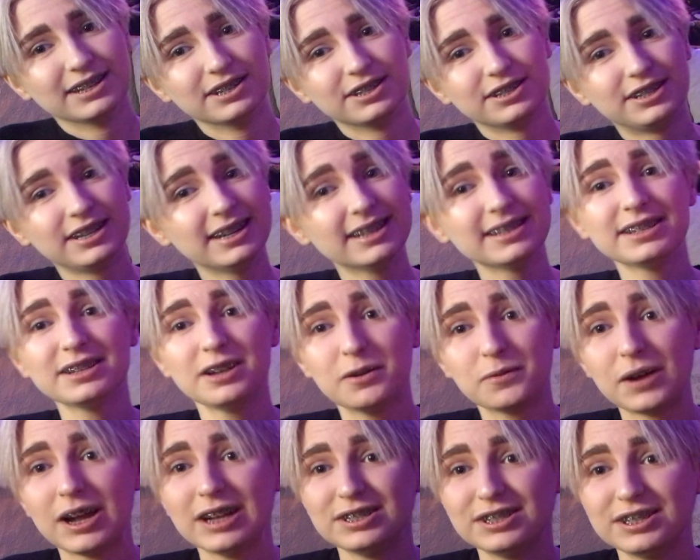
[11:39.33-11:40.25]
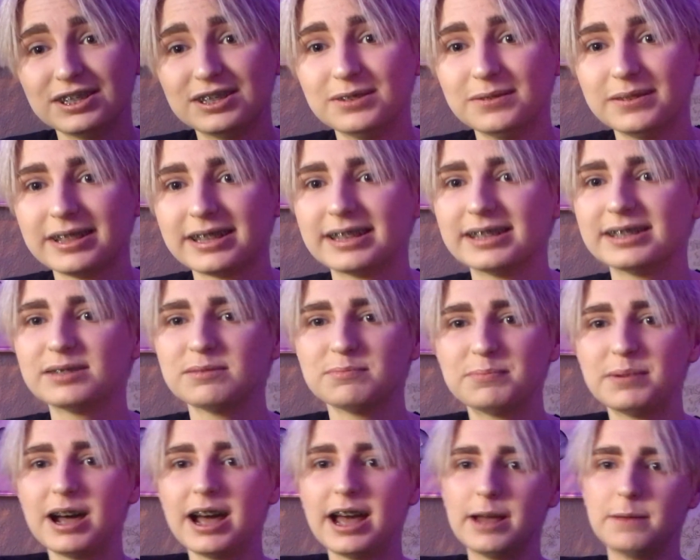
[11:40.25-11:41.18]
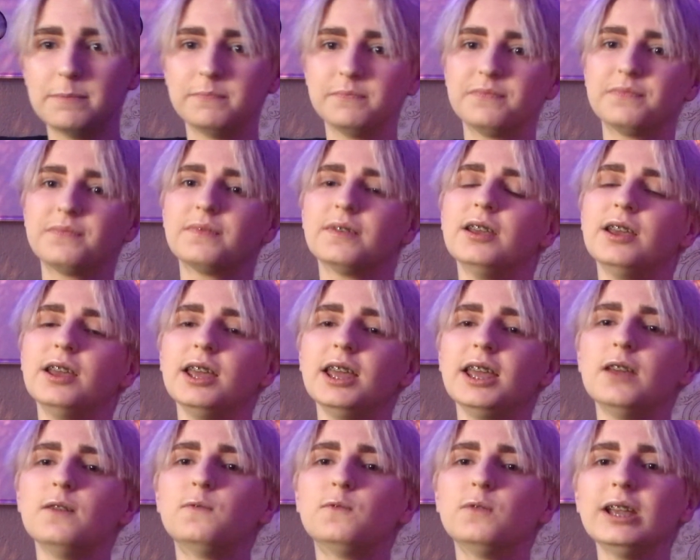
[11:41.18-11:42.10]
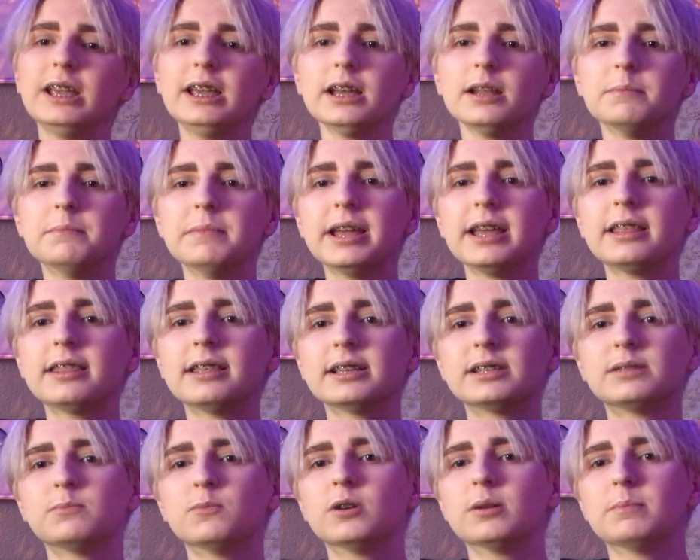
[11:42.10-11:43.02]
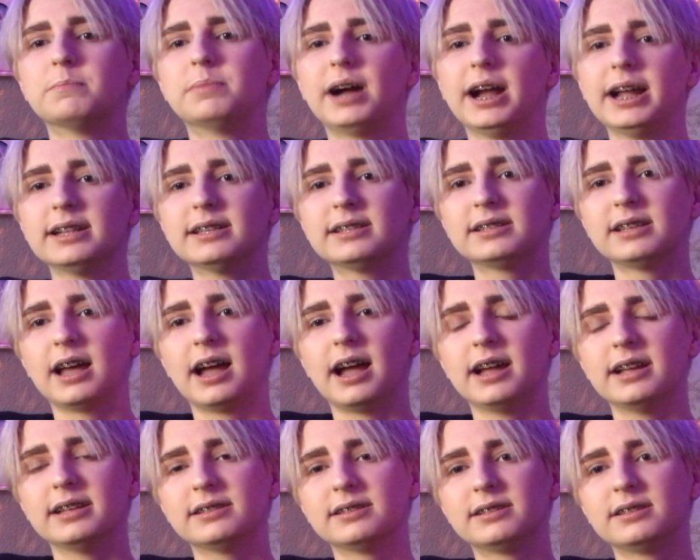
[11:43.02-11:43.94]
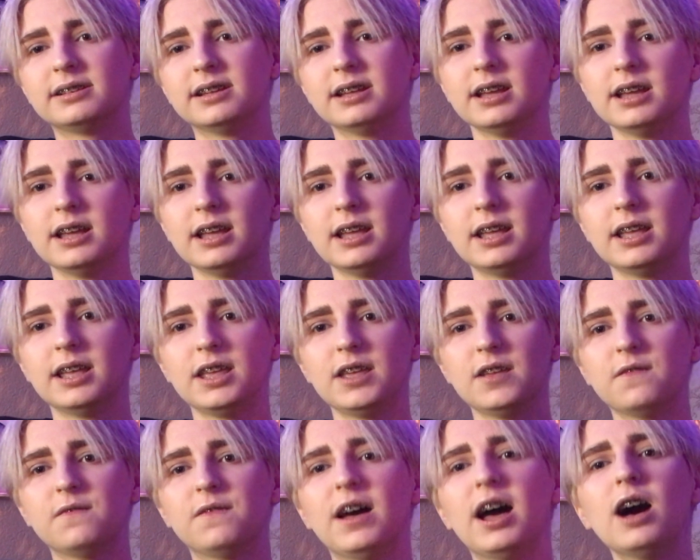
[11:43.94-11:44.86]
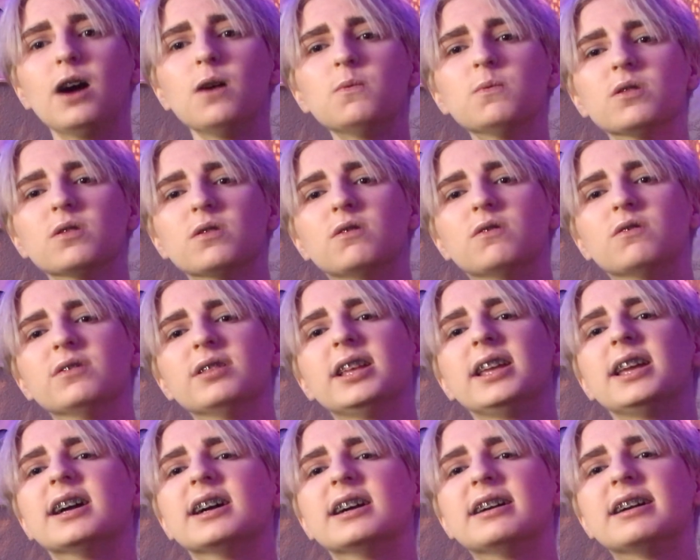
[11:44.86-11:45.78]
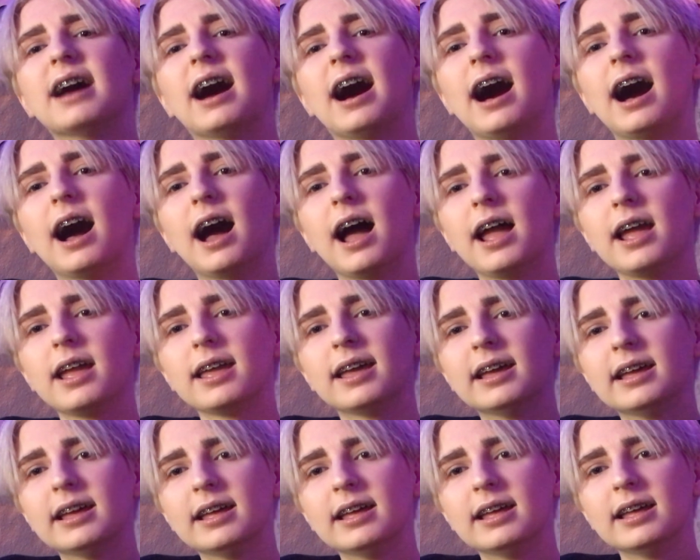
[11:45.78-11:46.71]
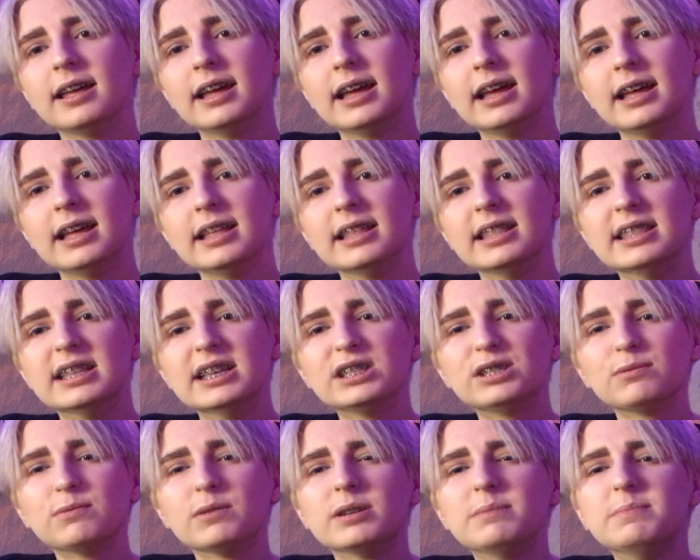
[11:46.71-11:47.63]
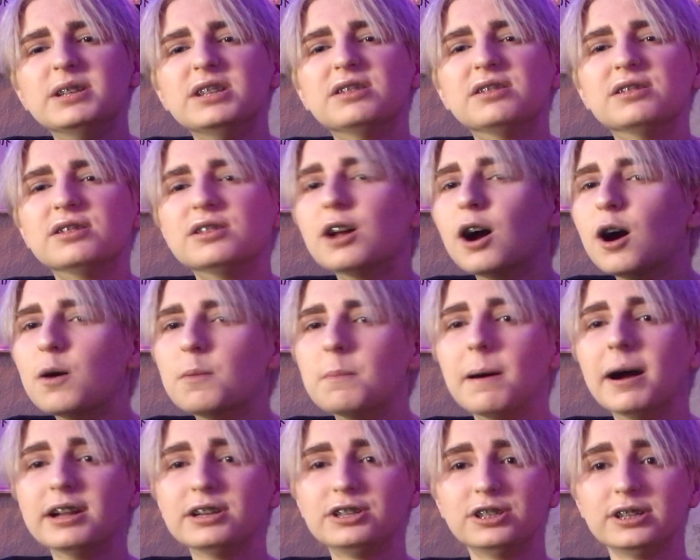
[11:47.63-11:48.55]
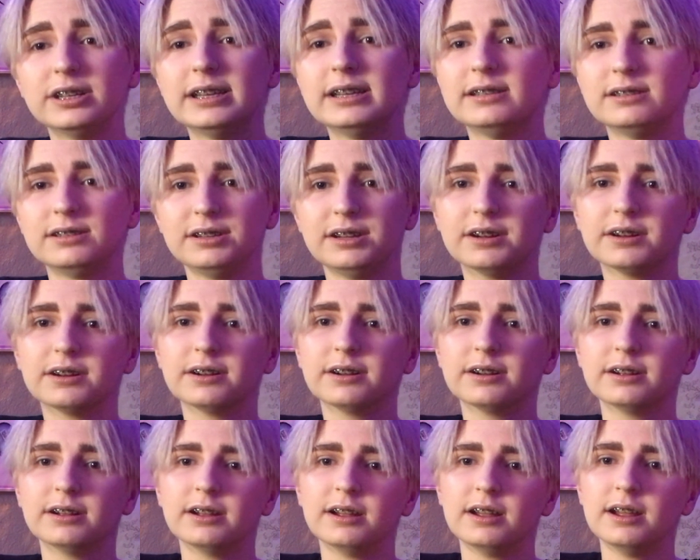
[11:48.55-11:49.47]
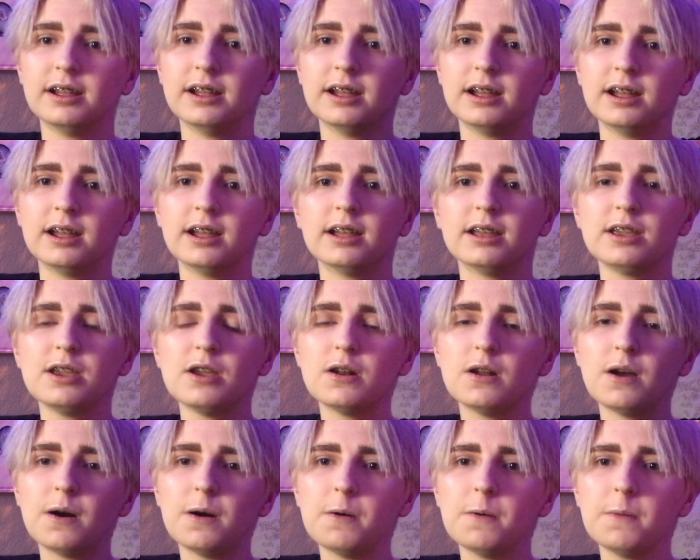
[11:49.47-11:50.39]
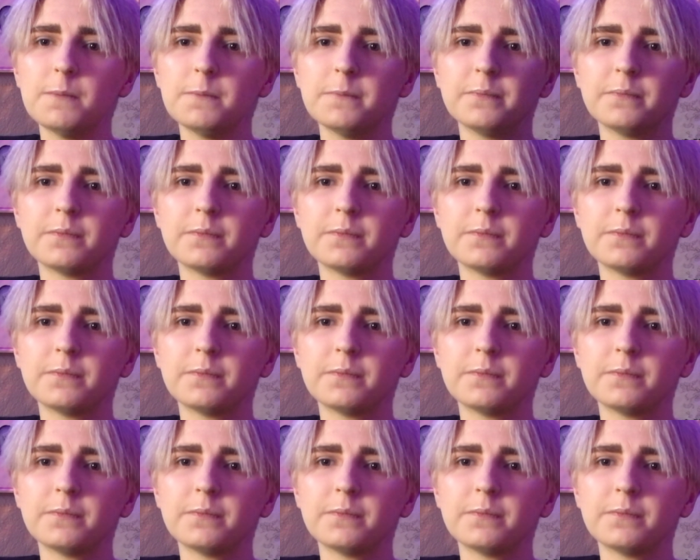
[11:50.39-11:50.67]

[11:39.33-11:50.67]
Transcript: She doesn't know why she's doing this, but if we could make this more bite sized, if Elle were only a guy, this would be so much easier. You know,